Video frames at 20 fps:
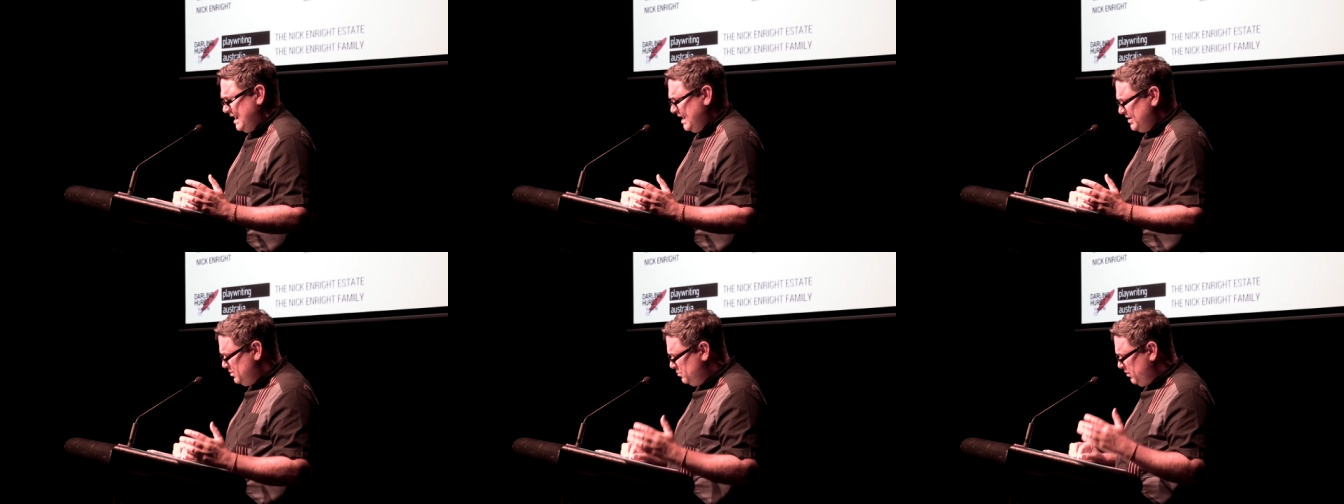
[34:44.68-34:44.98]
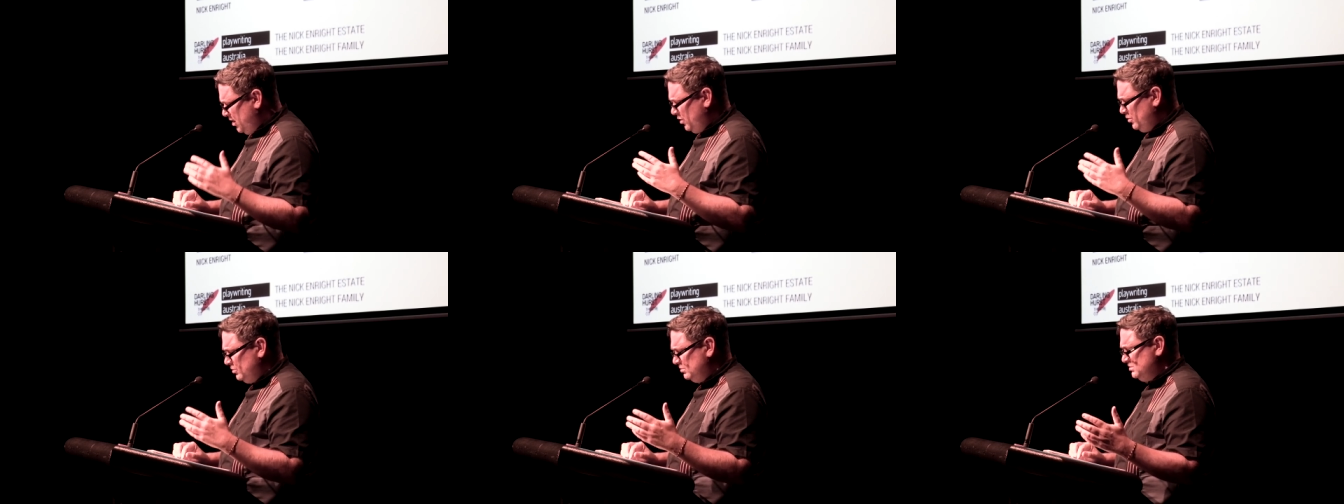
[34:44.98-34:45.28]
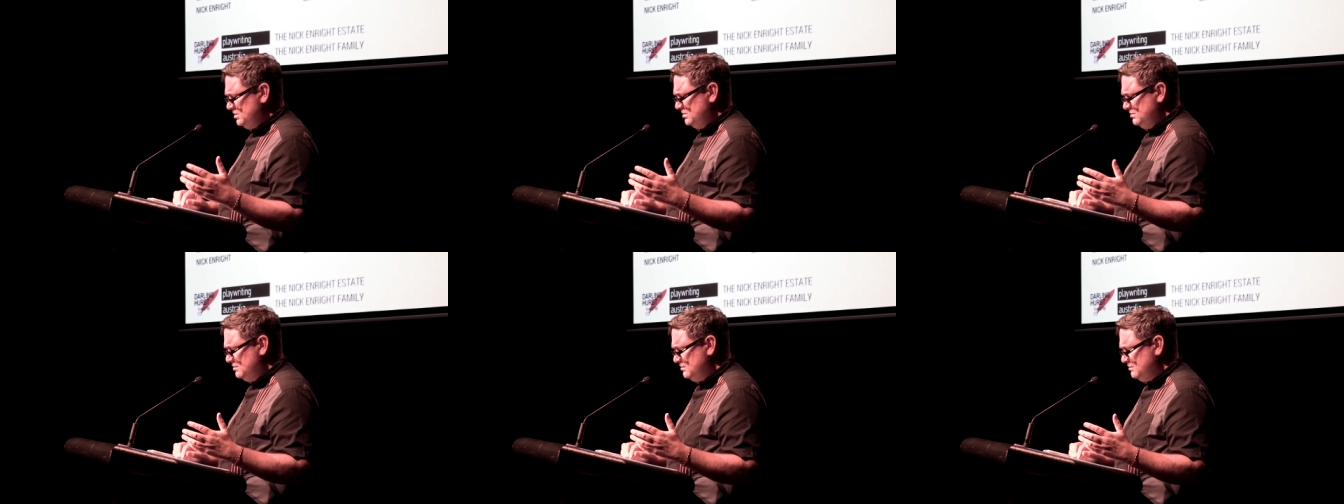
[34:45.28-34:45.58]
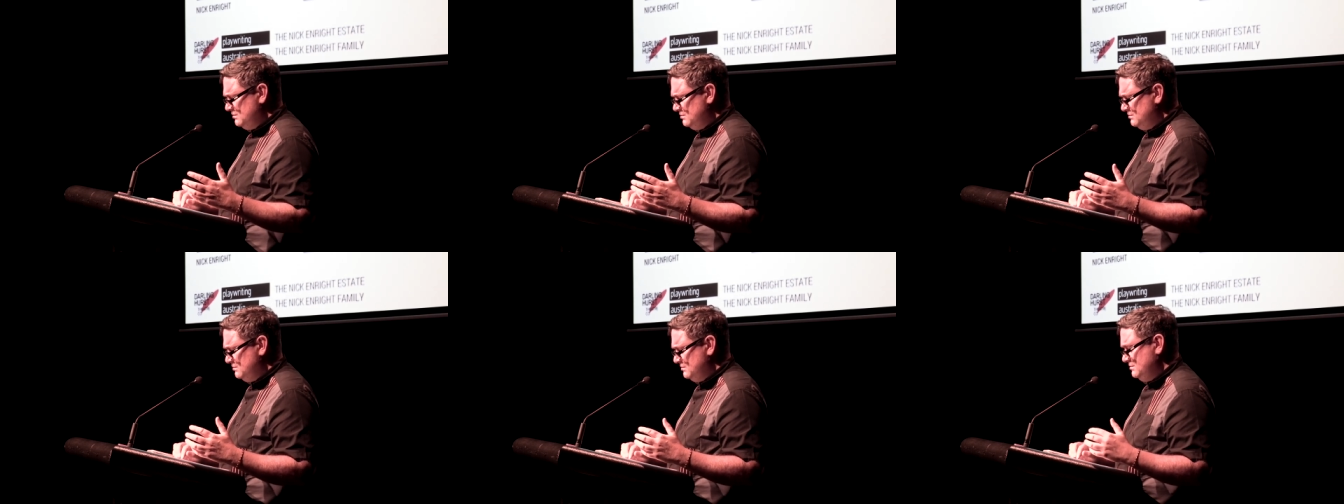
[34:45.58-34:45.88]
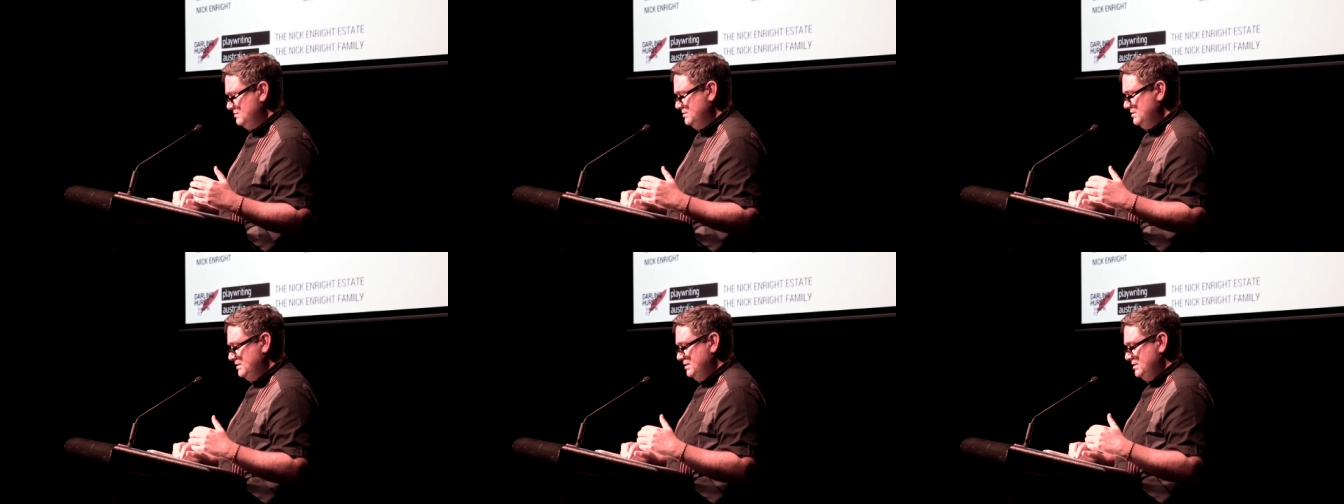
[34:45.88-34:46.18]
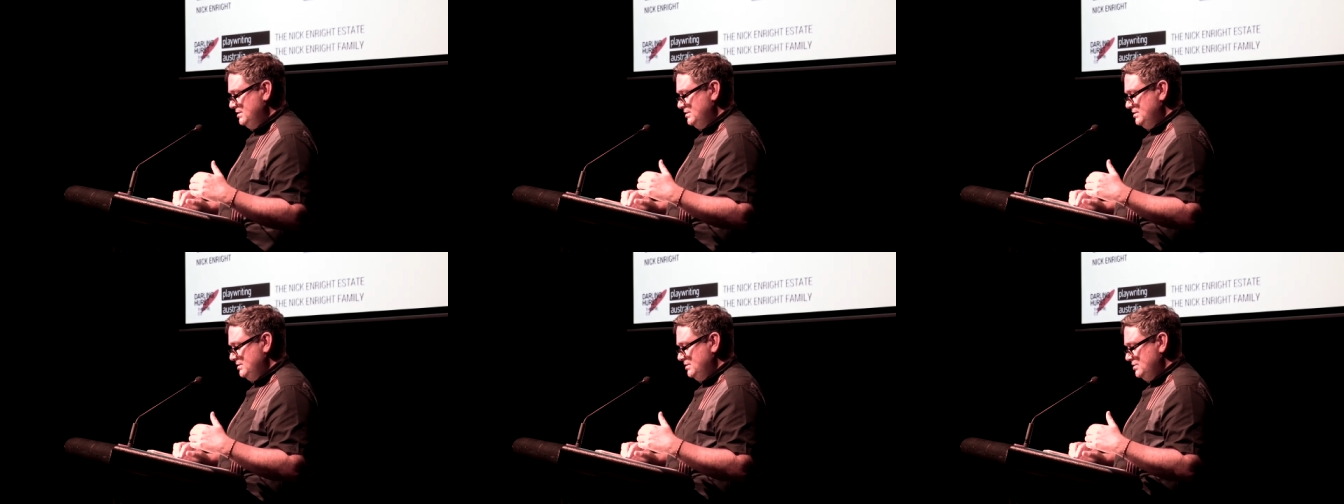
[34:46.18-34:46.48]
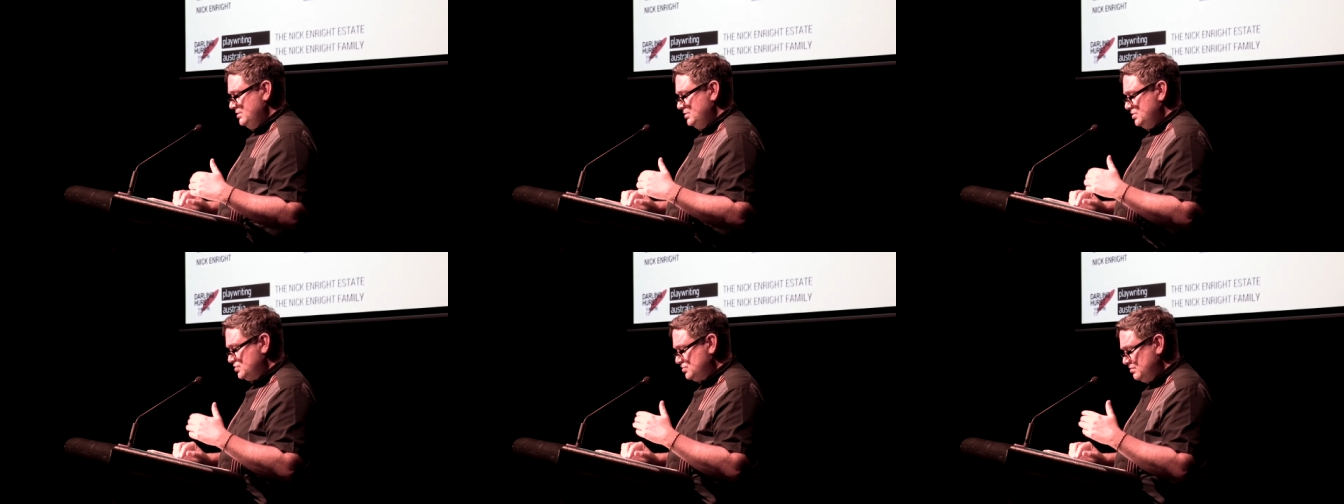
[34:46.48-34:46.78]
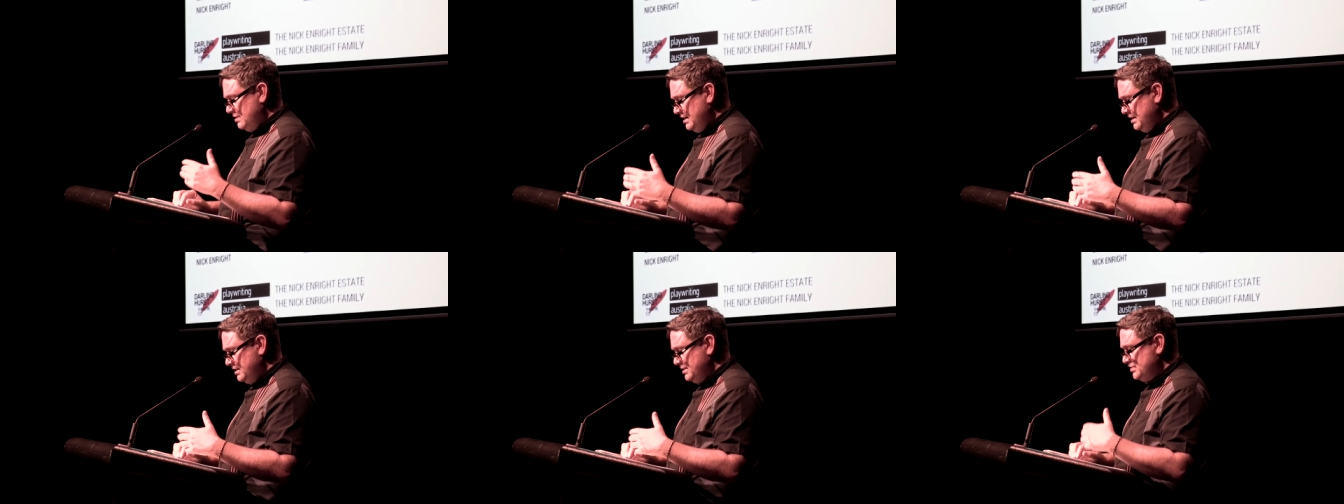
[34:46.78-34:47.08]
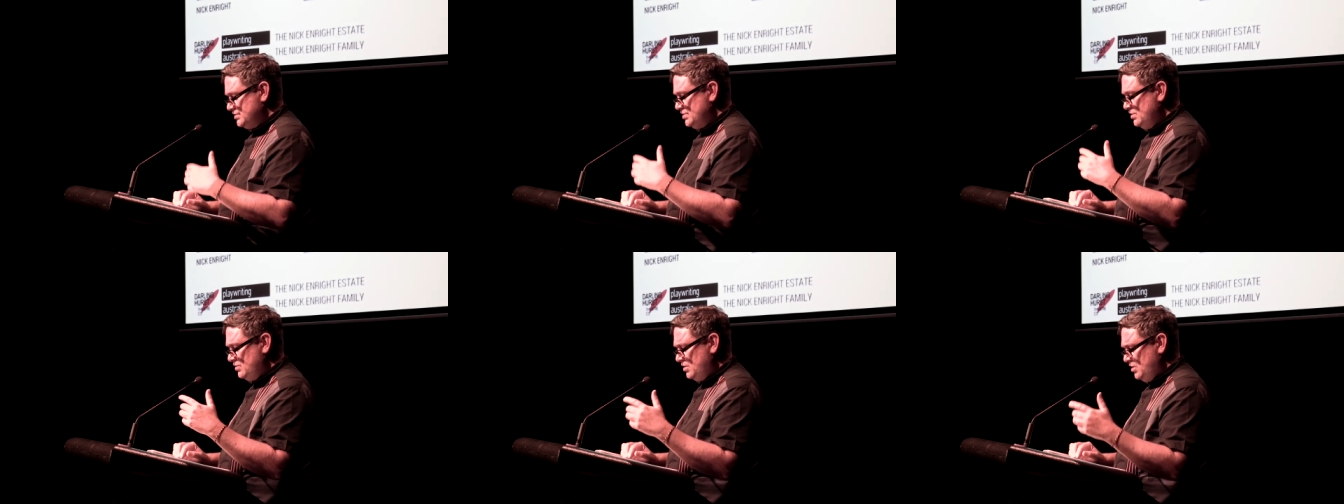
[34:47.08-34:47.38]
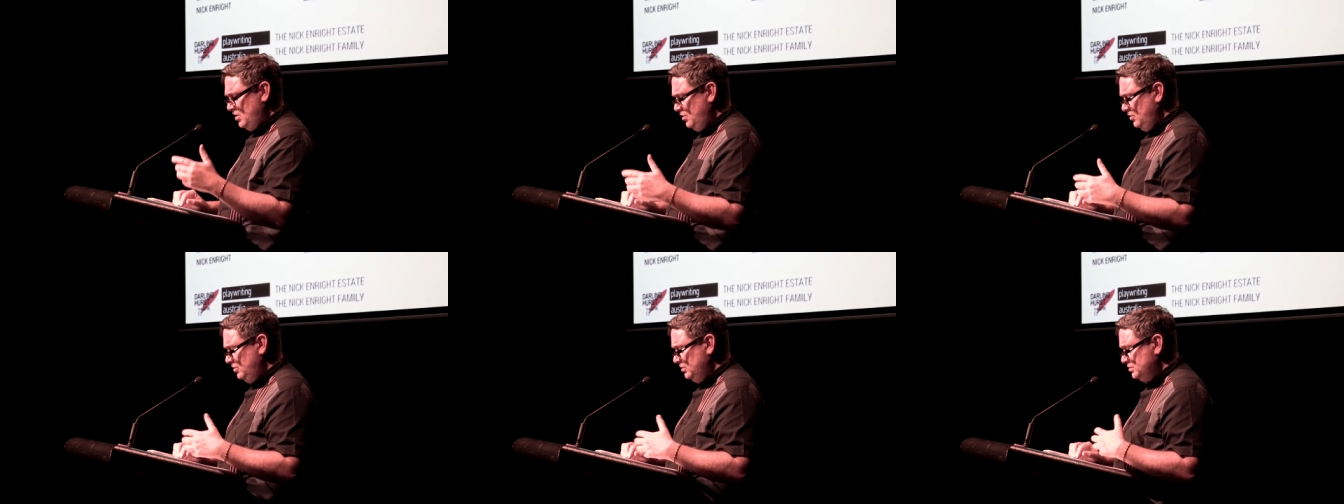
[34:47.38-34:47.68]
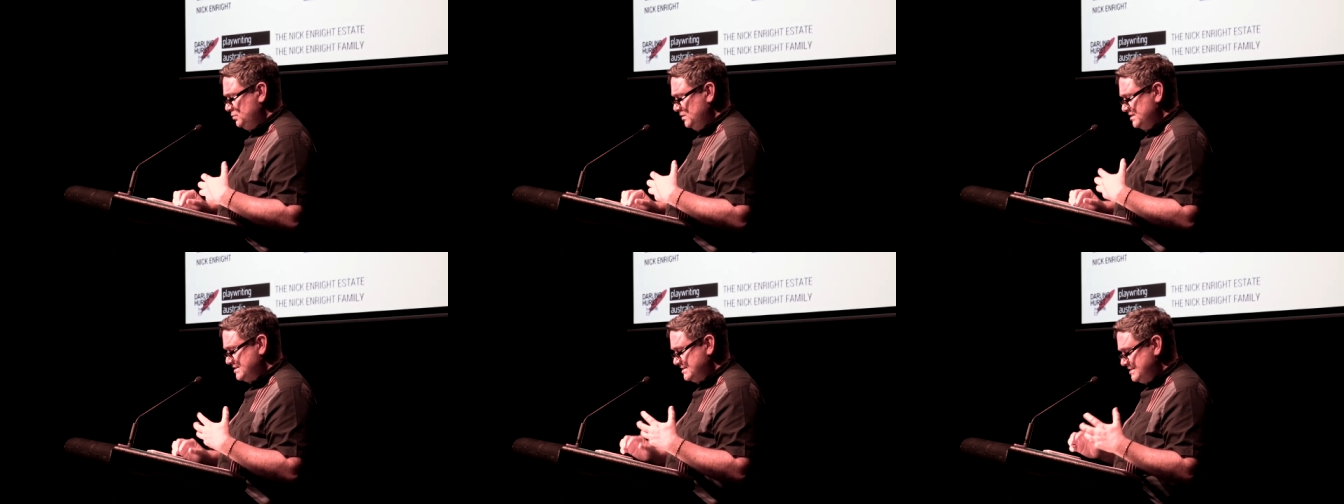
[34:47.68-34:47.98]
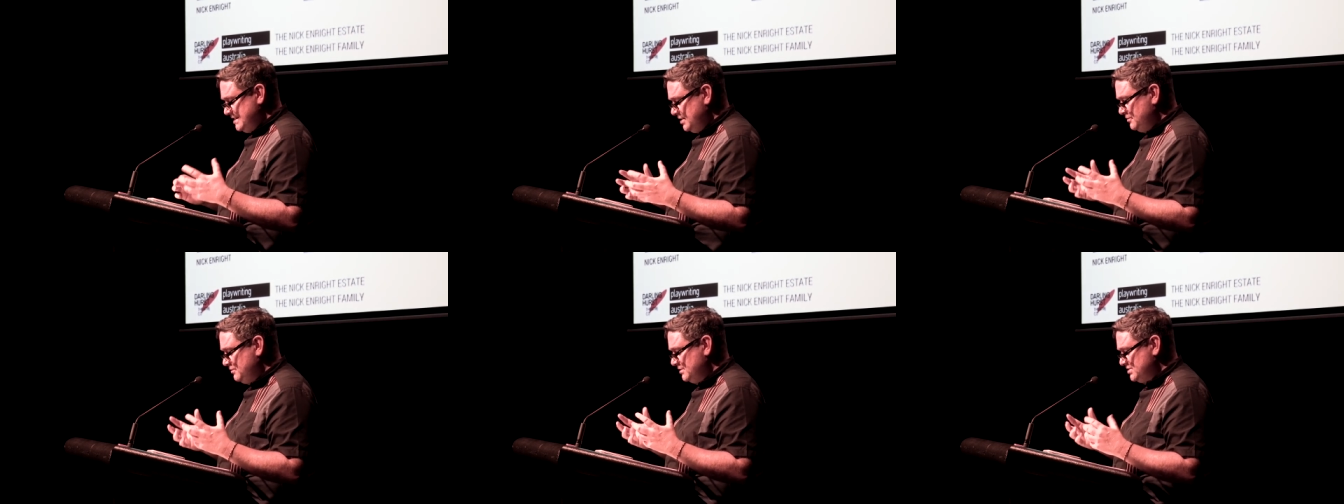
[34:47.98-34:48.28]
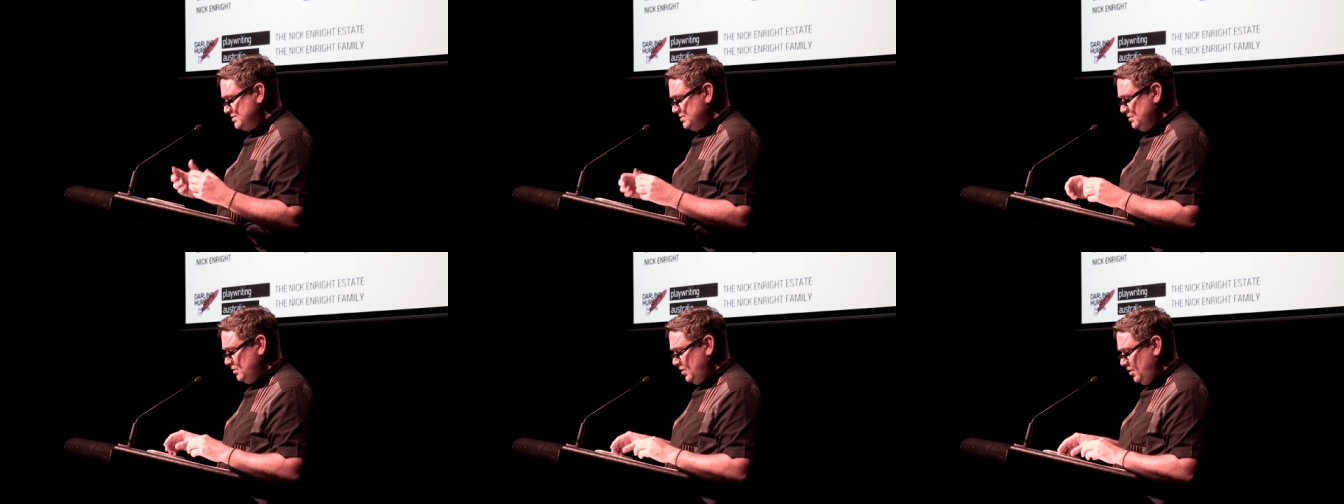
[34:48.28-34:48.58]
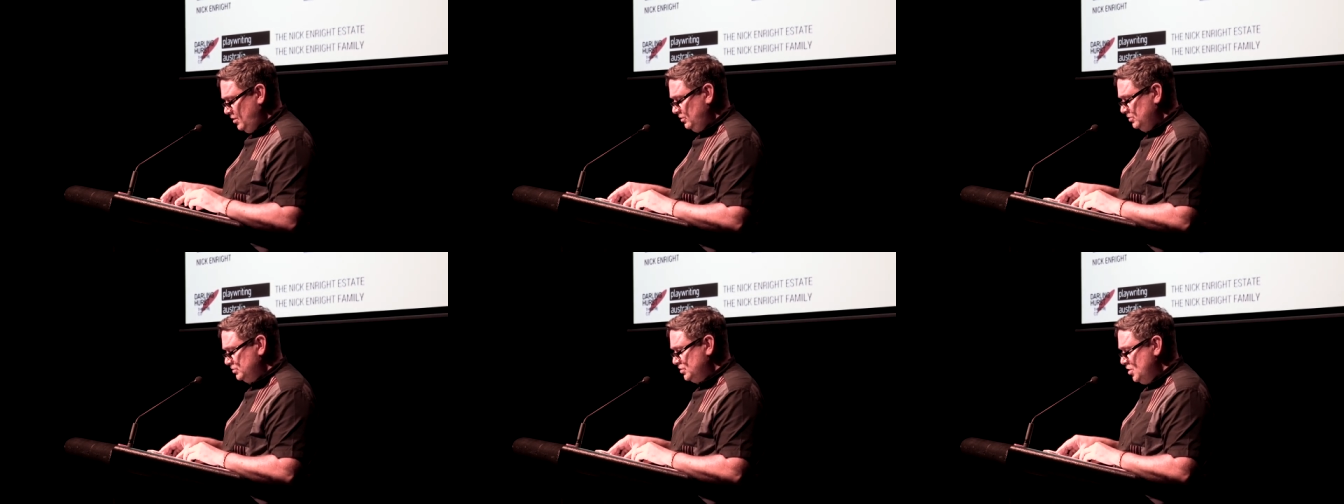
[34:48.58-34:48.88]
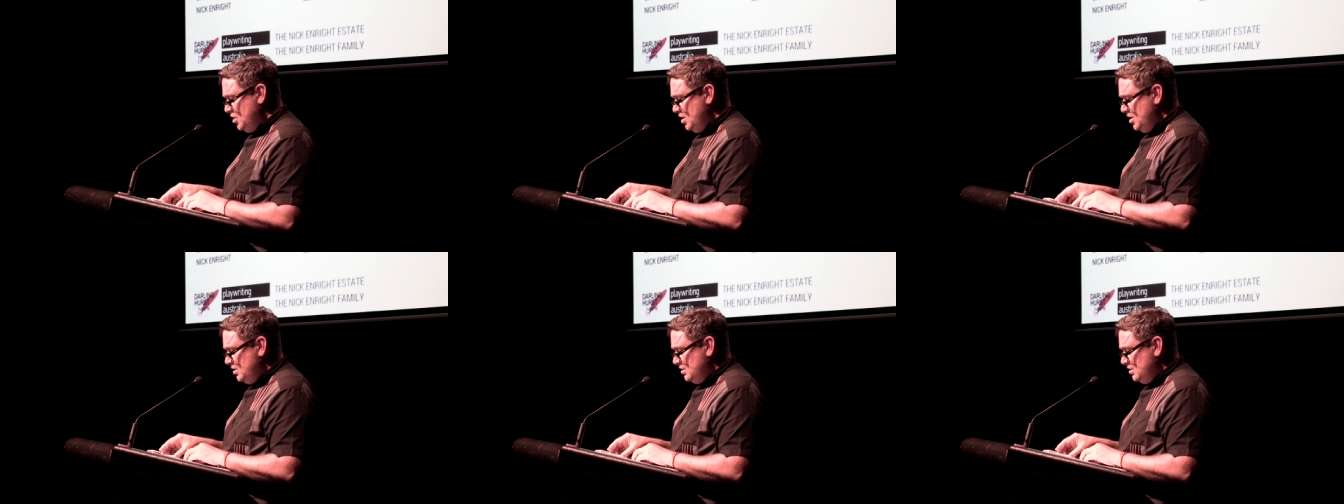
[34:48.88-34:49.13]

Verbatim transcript: Are you old? Trunk so cold, what secrets do you hold?